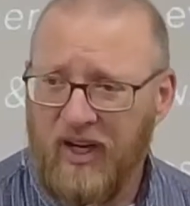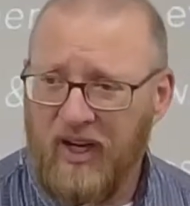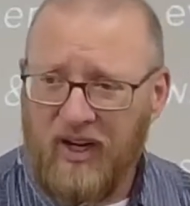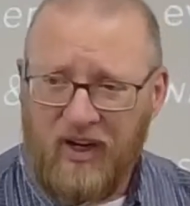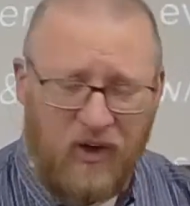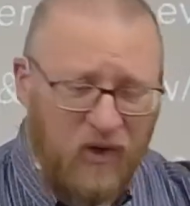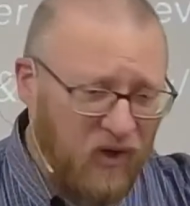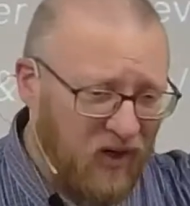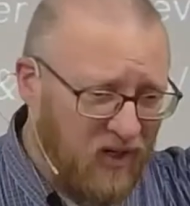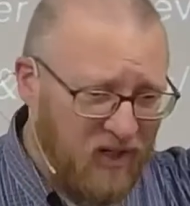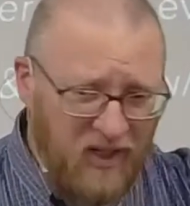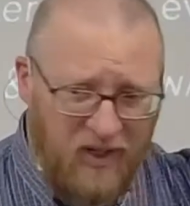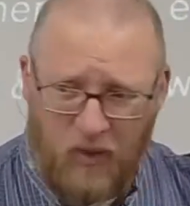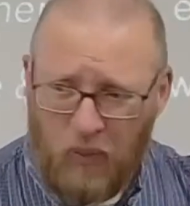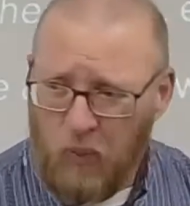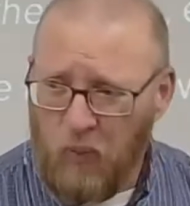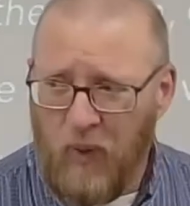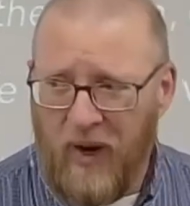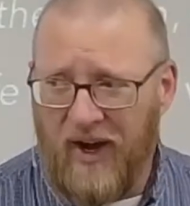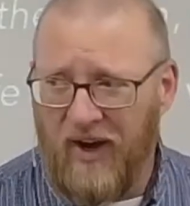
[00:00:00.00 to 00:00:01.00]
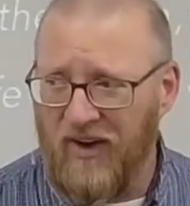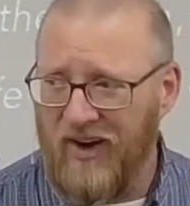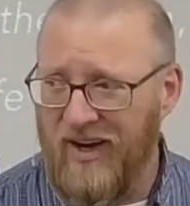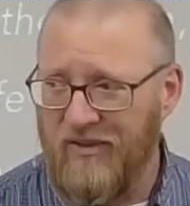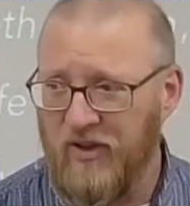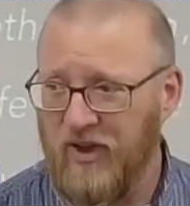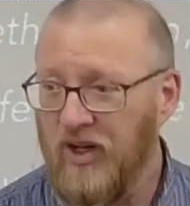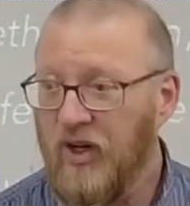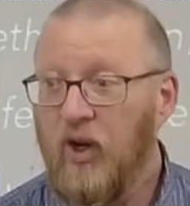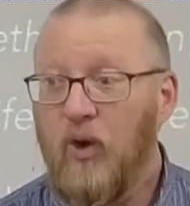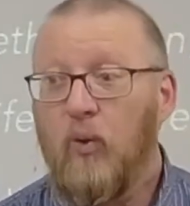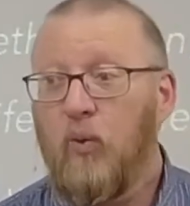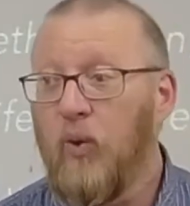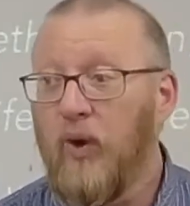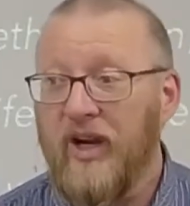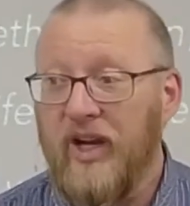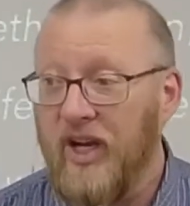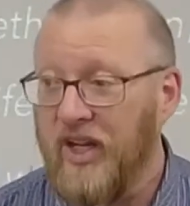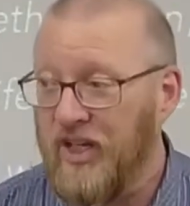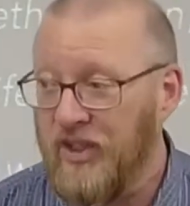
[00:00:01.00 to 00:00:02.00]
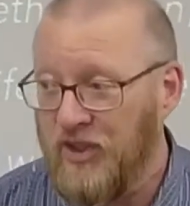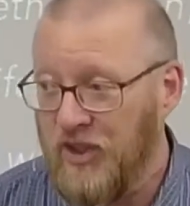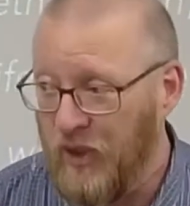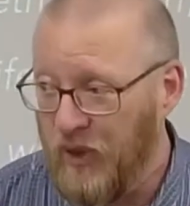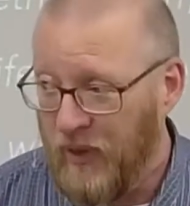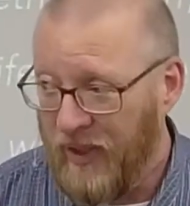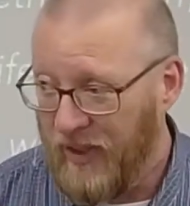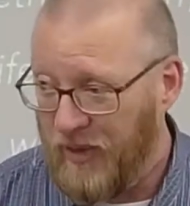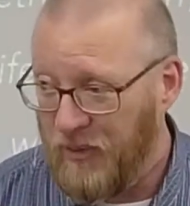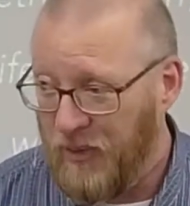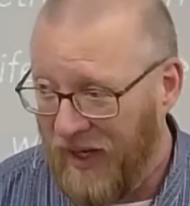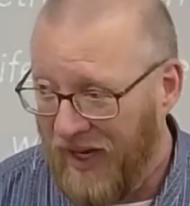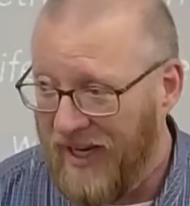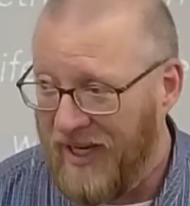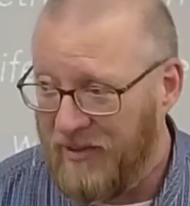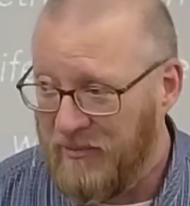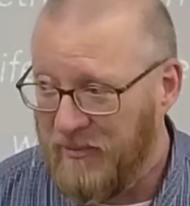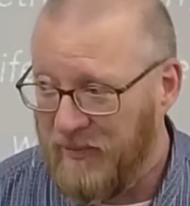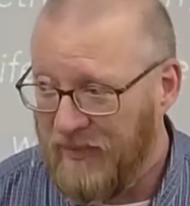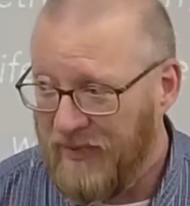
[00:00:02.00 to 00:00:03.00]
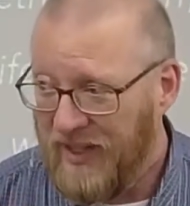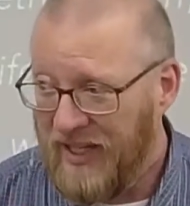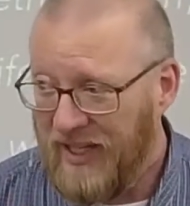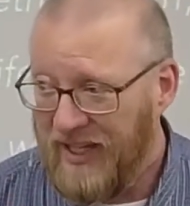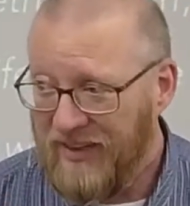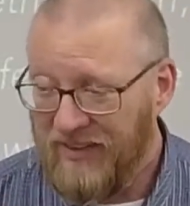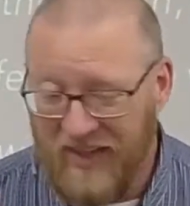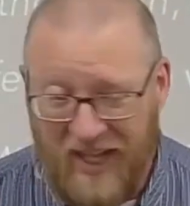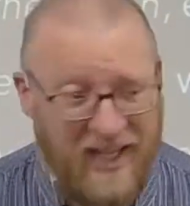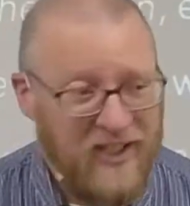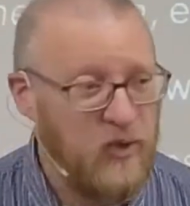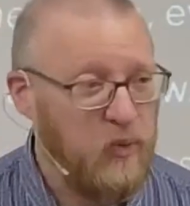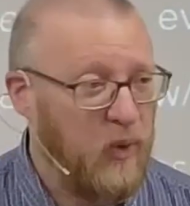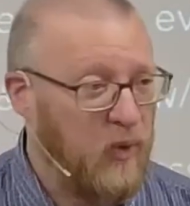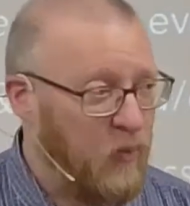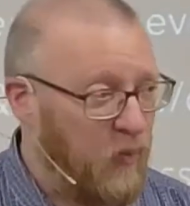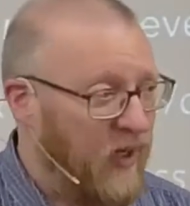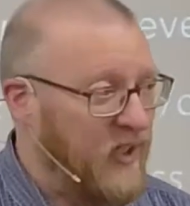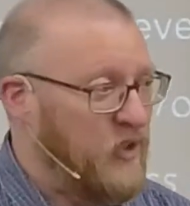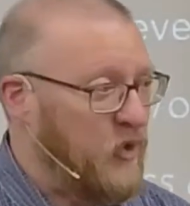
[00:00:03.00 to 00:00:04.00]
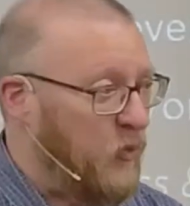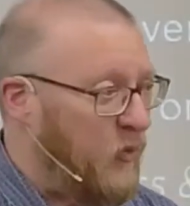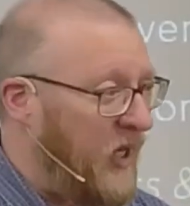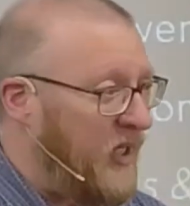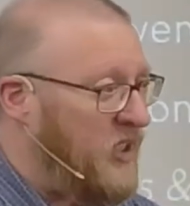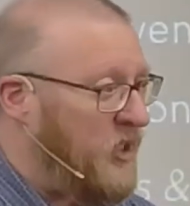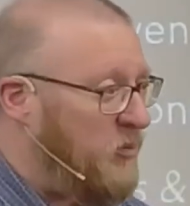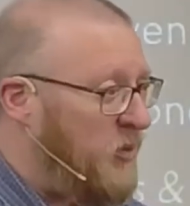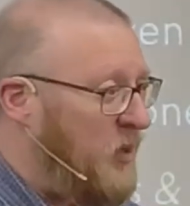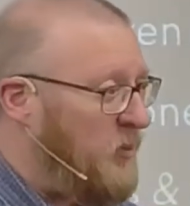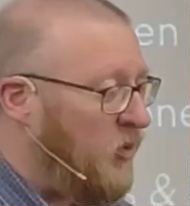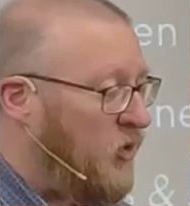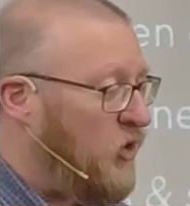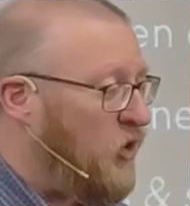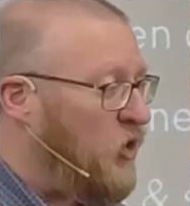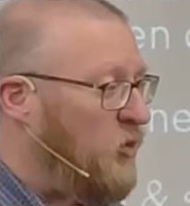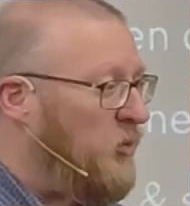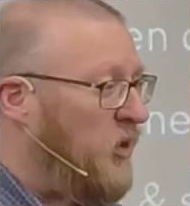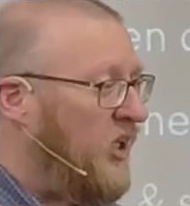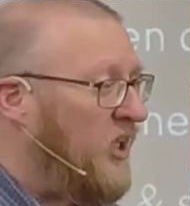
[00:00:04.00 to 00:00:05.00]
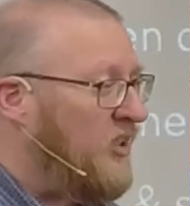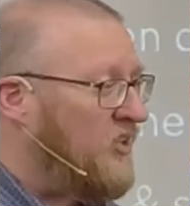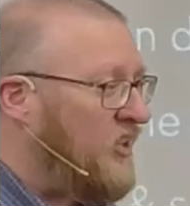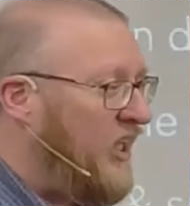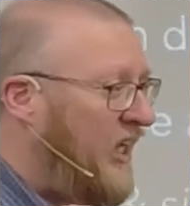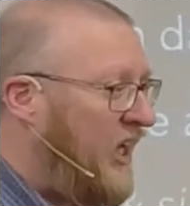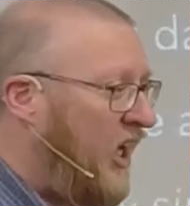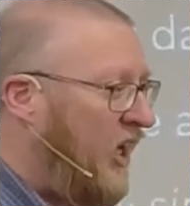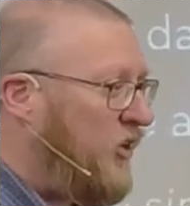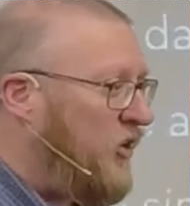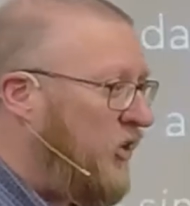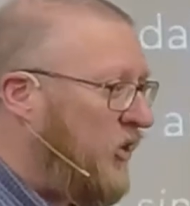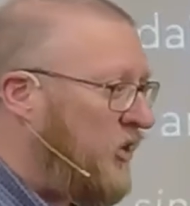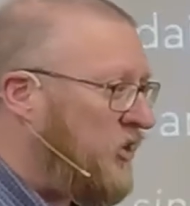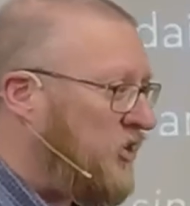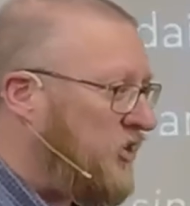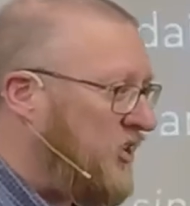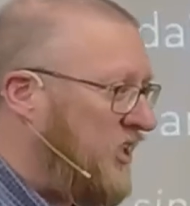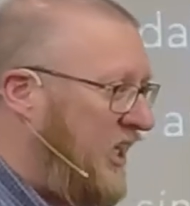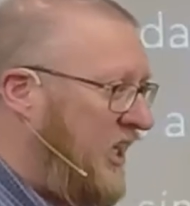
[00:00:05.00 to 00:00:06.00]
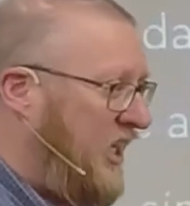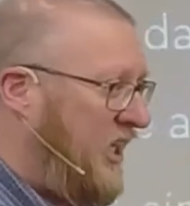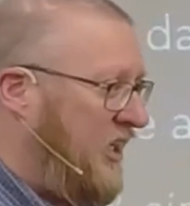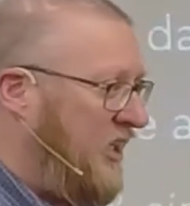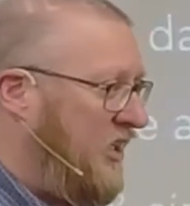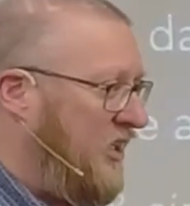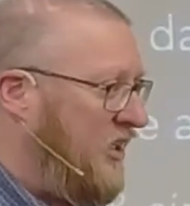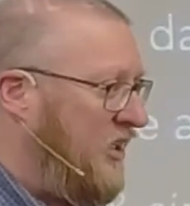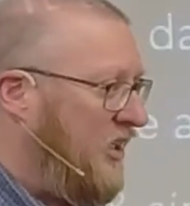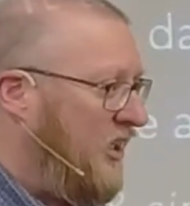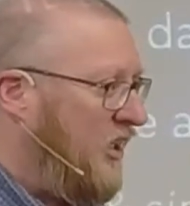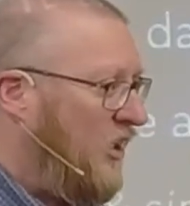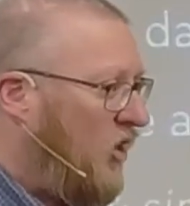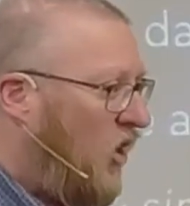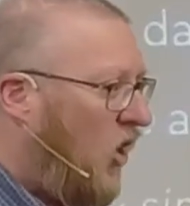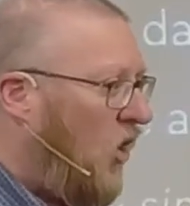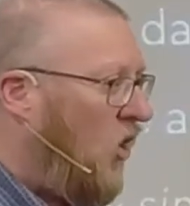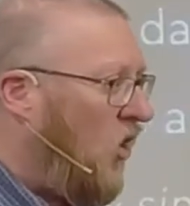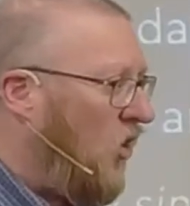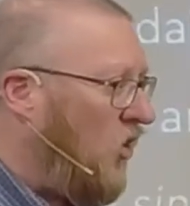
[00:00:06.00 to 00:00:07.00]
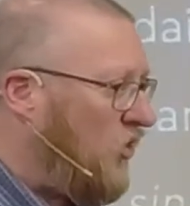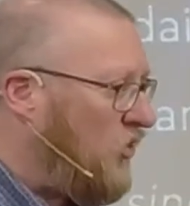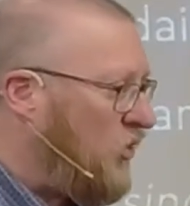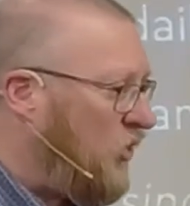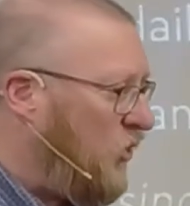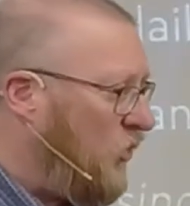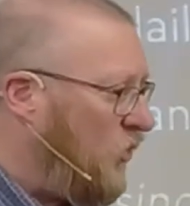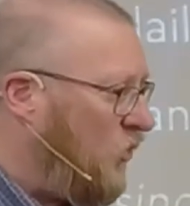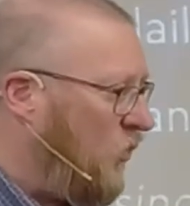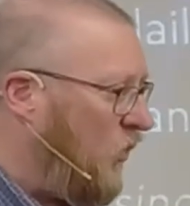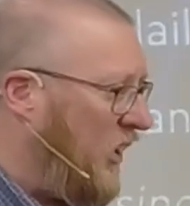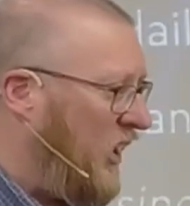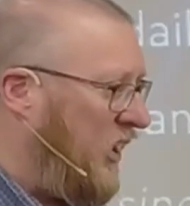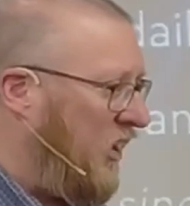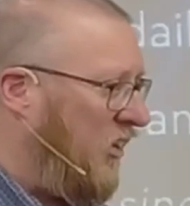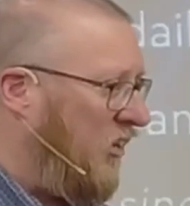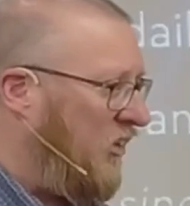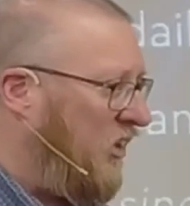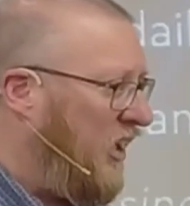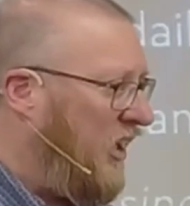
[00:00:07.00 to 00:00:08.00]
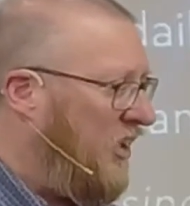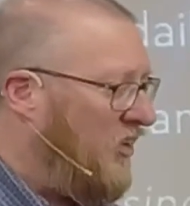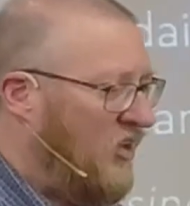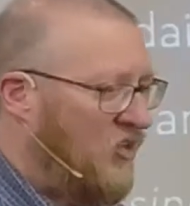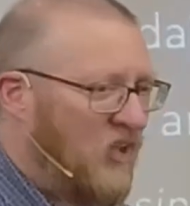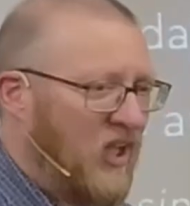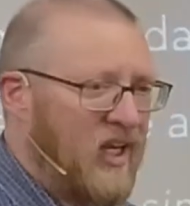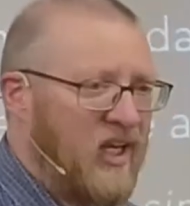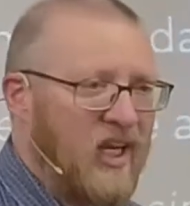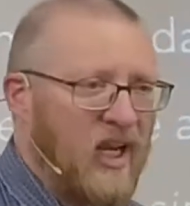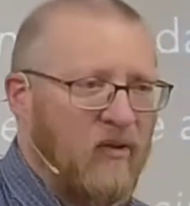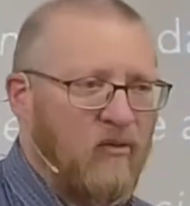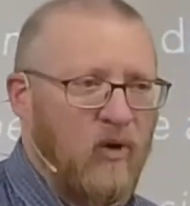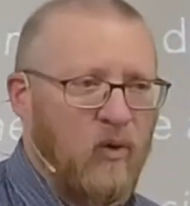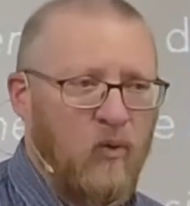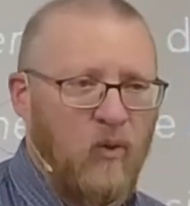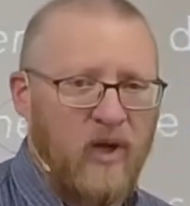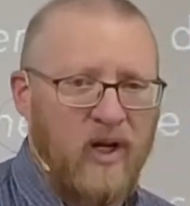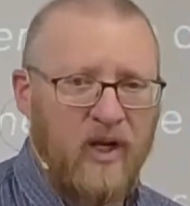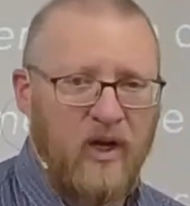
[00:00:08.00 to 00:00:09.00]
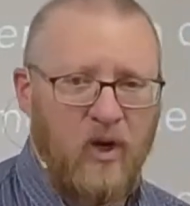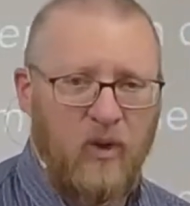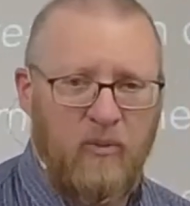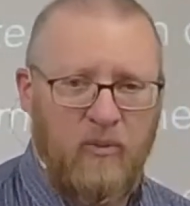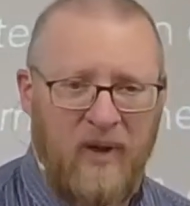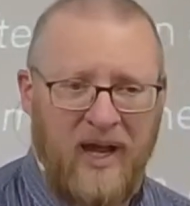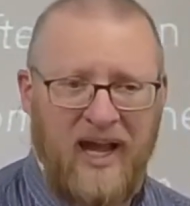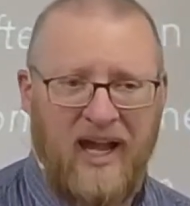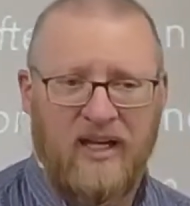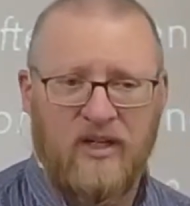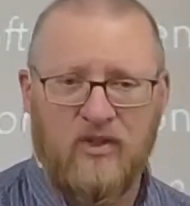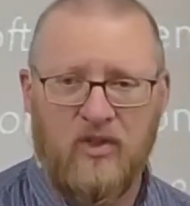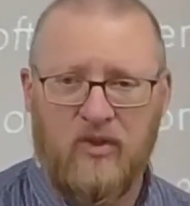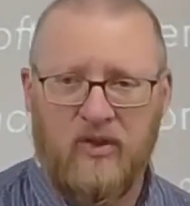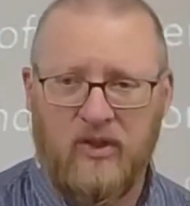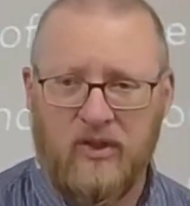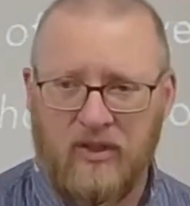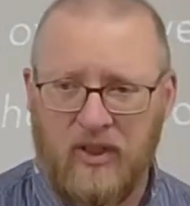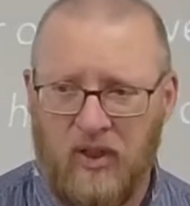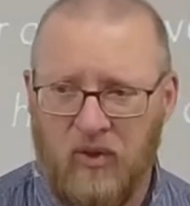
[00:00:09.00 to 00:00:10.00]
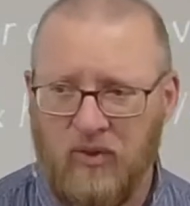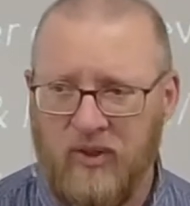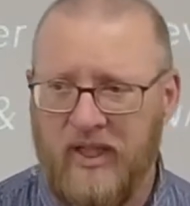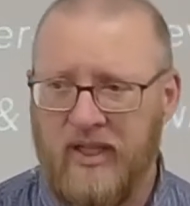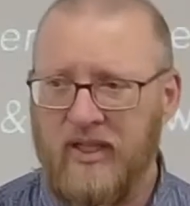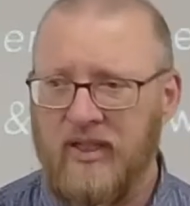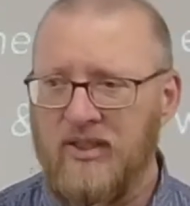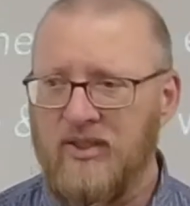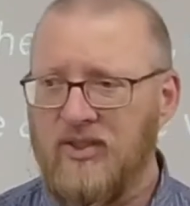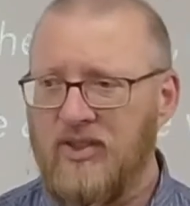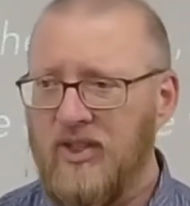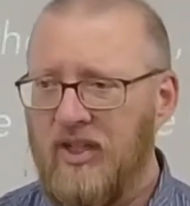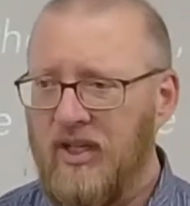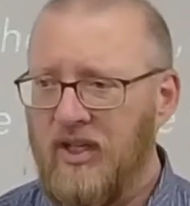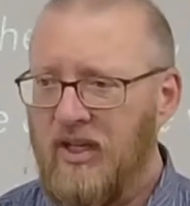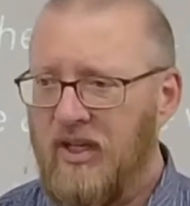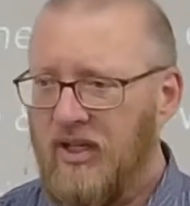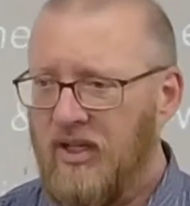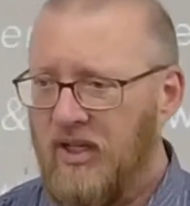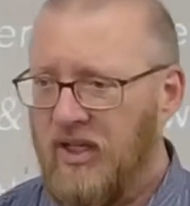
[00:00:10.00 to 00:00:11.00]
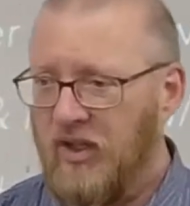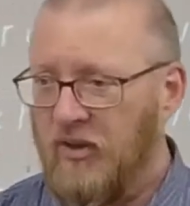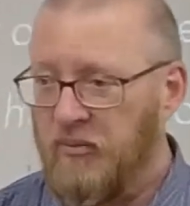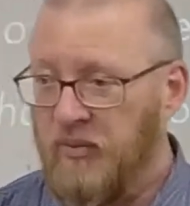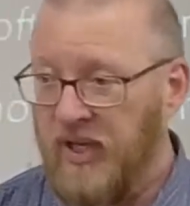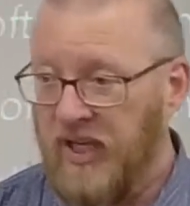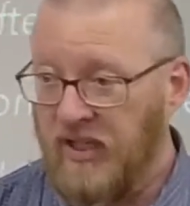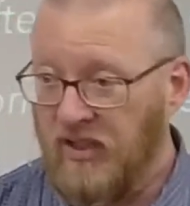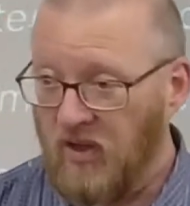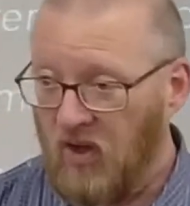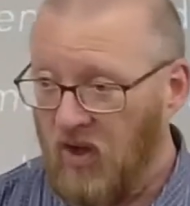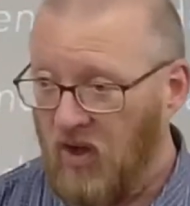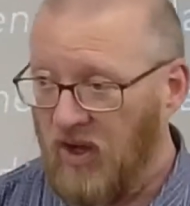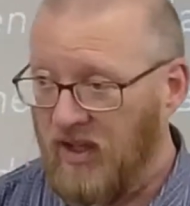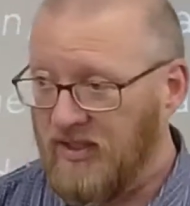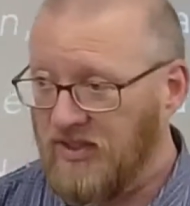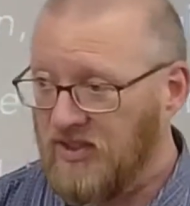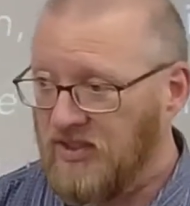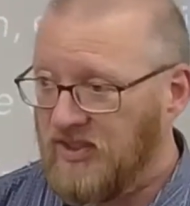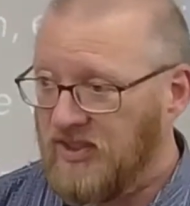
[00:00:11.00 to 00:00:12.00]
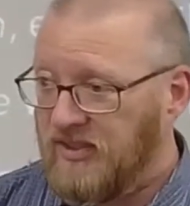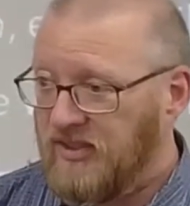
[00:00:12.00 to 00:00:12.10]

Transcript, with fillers: or wherever, we're going to do it, right? That's what resurrected people do because they understand all too well that they never want to go back to the loneliness of being lost